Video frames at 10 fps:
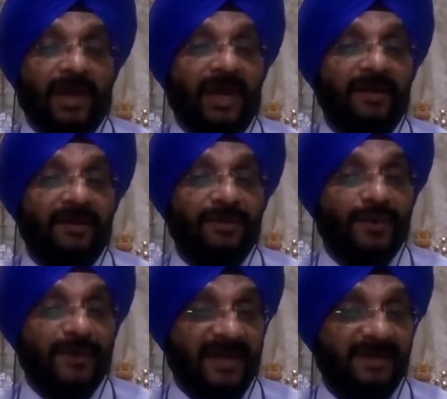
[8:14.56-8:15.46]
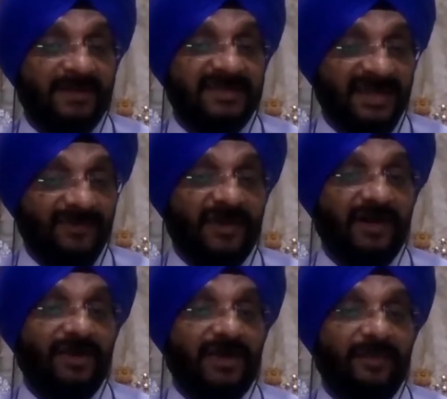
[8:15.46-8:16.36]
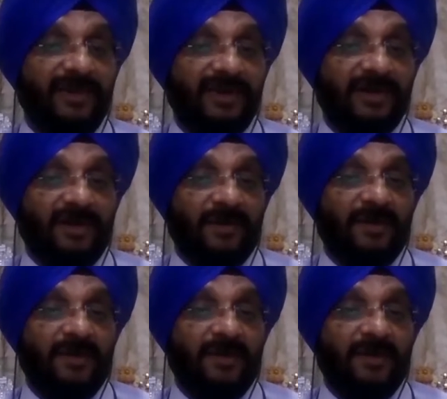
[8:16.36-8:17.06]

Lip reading: And you can safeguard your company data